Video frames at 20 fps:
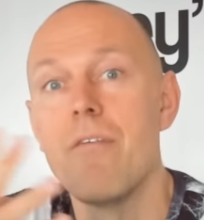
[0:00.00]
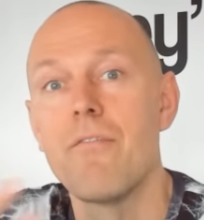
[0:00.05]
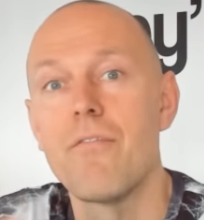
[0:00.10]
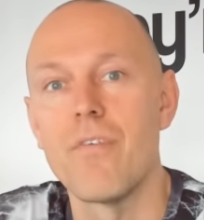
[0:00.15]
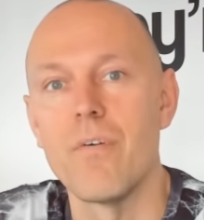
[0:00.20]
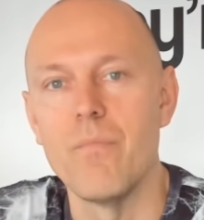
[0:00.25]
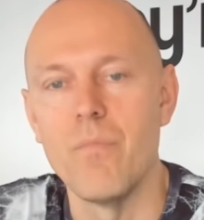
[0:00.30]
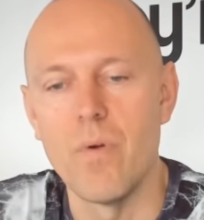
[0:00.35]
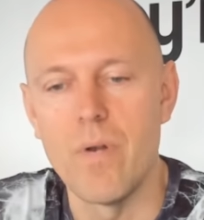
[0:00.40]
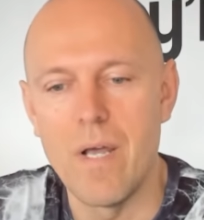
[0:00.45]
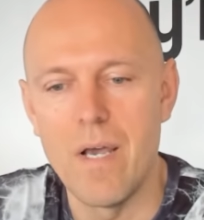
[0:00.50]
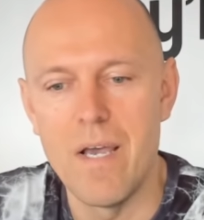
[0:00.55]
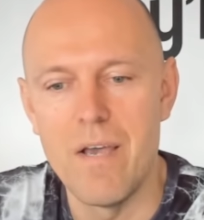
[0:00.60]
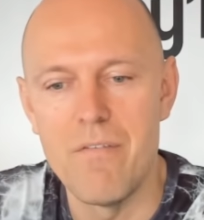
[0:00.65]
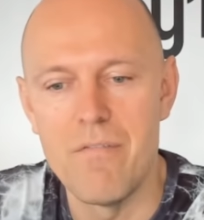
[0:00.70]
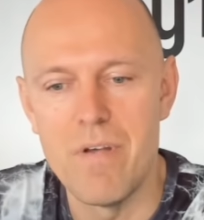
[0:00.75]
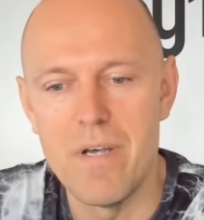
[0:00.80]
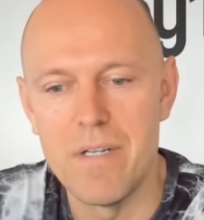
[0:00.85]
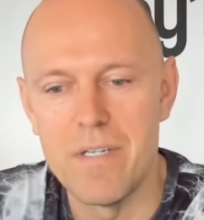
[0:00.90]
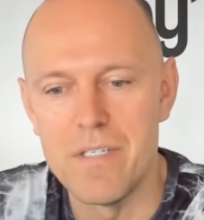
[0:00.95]
from what I have
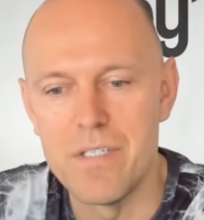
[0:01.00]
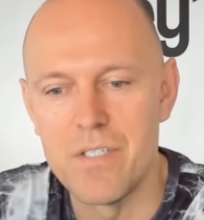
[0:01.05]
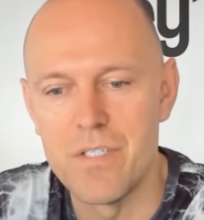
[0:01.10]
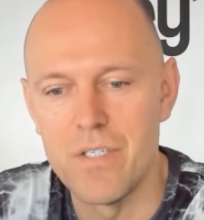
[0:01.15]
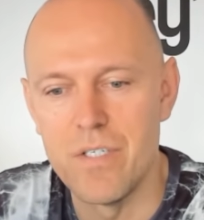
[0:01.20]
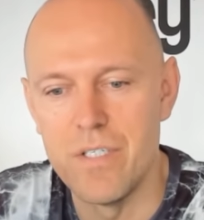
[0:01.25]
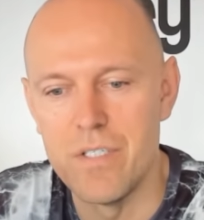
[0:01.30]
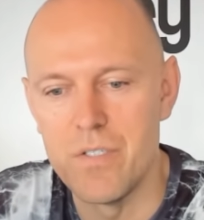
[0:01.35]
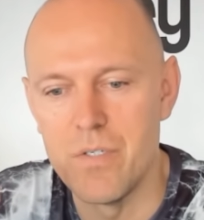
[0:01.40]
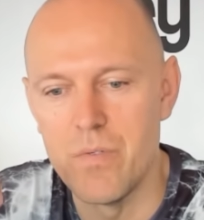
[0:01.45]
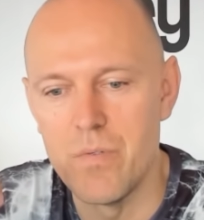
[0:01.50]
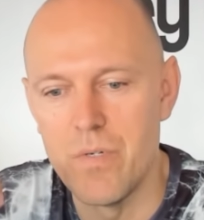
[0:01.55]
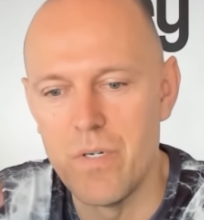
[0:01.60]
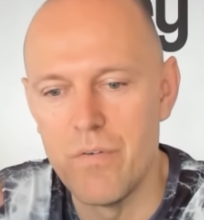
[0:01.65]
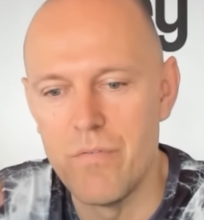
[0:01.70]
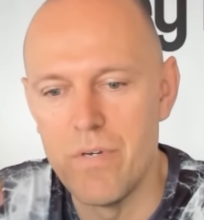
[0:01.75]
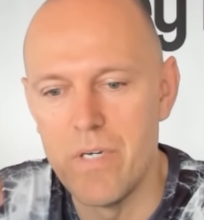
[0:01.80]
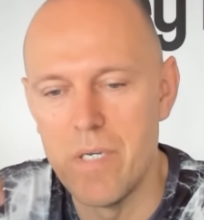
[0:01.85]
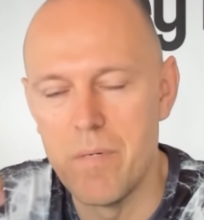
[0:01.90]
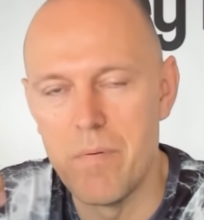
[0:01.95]
read, is, is only
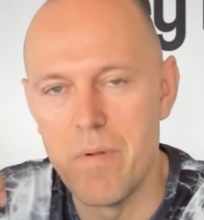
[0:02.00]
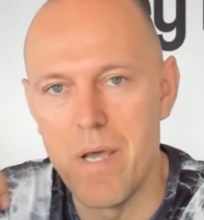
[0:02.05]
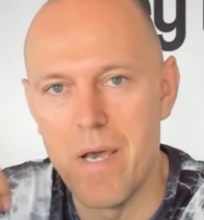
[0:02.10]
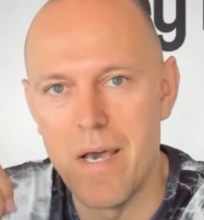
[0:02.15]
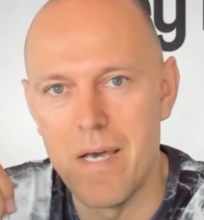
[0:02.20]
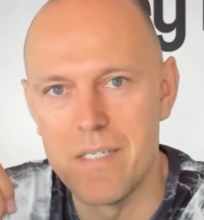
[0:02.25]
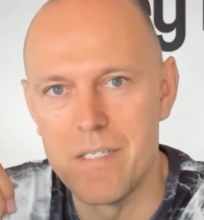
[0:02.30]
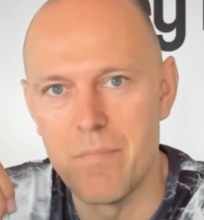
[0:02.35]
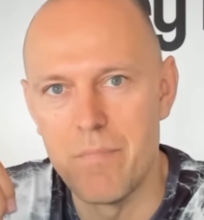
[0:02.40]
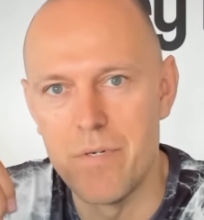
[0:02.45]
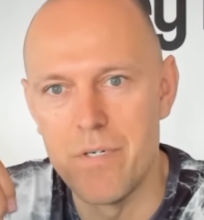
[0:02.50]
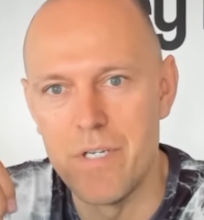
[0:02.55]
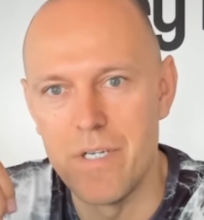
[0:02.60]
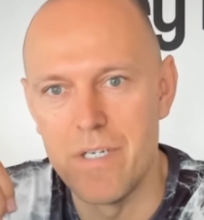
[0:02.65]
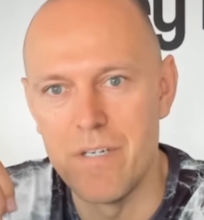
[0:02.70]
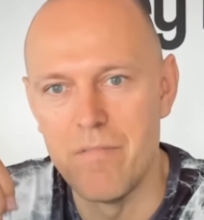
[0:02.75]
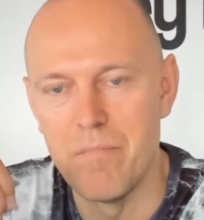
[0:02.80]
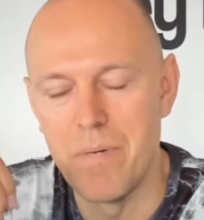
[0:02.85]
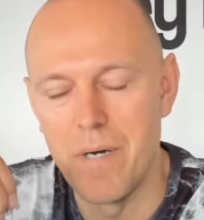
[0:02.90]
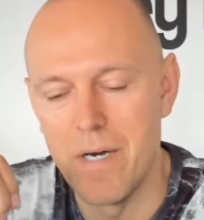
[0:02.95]
really has a
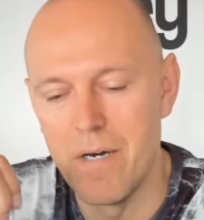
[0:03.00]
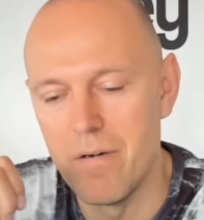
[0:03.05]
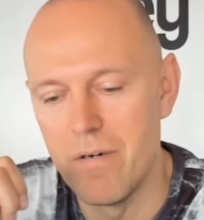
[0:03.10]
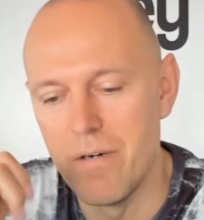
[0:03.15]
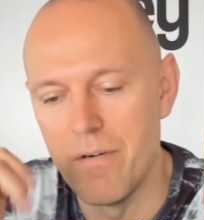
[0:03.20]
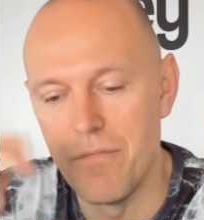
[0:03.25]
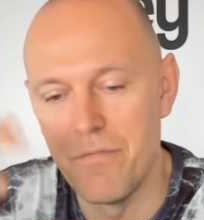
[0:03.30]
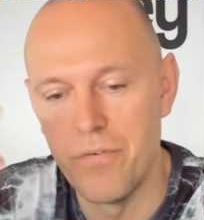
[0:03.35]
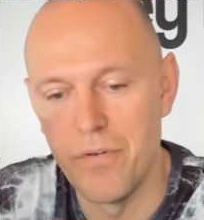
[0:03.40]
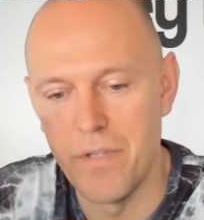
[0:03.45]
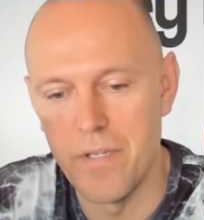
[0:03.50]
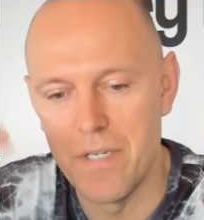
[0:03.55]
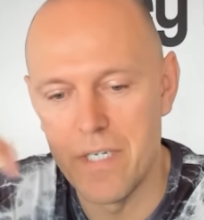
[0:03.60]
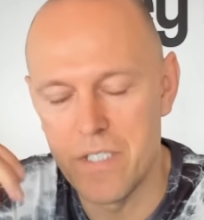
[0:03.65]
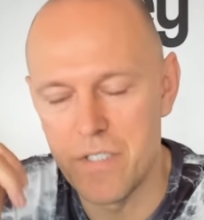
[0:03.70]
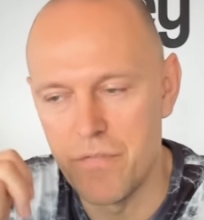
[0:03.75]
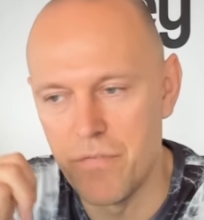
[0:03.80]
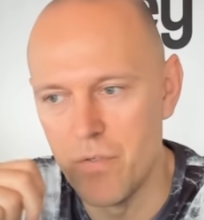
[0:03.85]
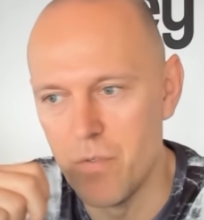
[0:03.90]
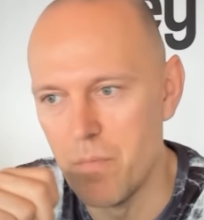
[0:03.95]
predictive power for the
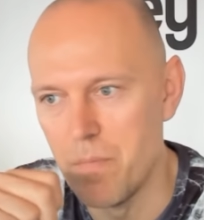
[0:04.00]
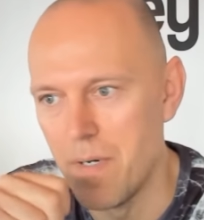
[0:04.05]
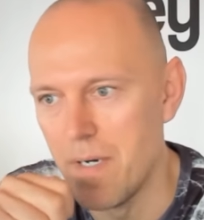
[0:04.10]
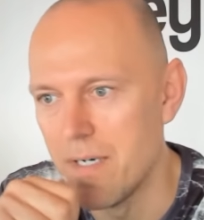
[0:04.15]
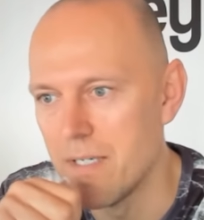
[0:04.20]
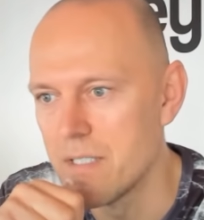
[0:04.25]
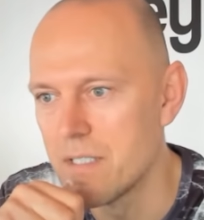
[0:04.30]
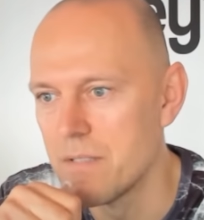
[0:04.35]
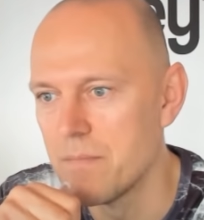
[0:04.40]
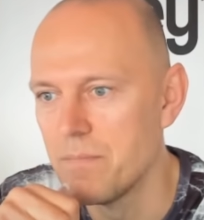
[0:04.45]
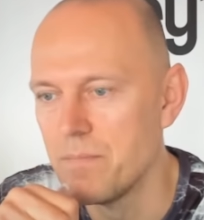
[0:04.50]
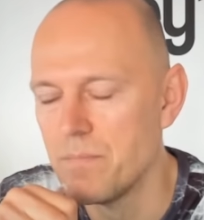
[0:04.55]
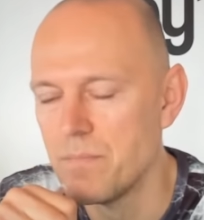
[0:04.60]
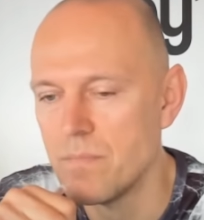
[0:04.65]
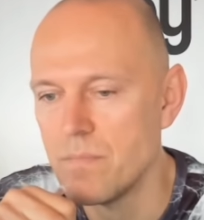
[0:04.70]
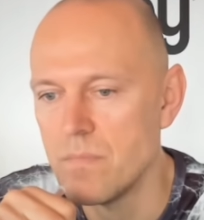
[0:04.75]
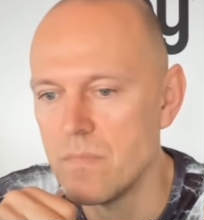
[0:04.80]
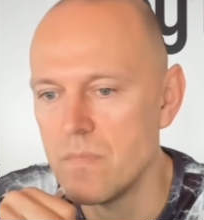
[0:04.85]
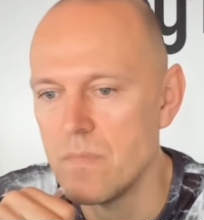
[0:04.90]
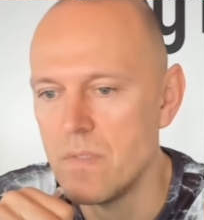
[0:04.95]
next few bars.
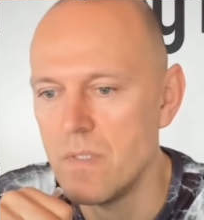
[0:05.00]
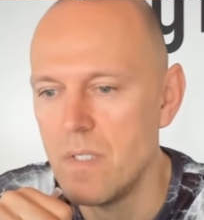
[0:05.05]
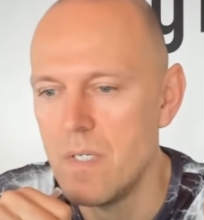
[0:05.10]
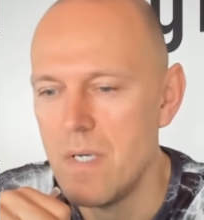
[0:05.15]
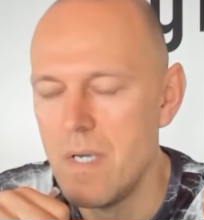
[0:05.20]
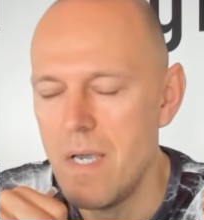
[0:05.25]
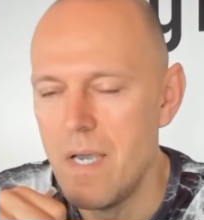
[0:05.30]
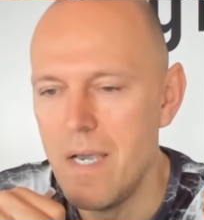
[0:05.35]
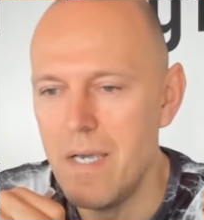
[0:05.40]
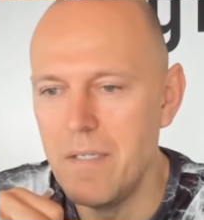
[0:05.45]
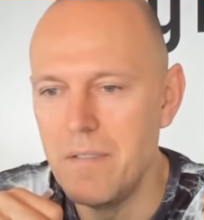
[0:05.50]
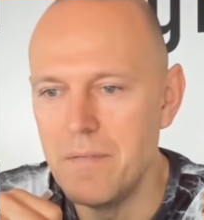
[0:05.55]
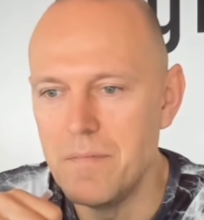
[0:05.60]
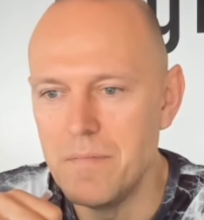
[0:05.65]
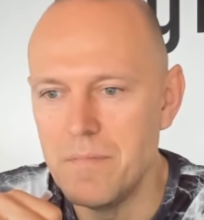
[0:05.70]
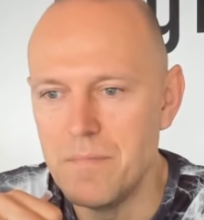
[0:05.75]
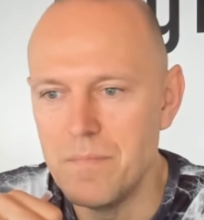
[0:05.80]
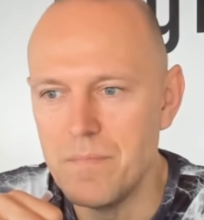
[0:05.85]
And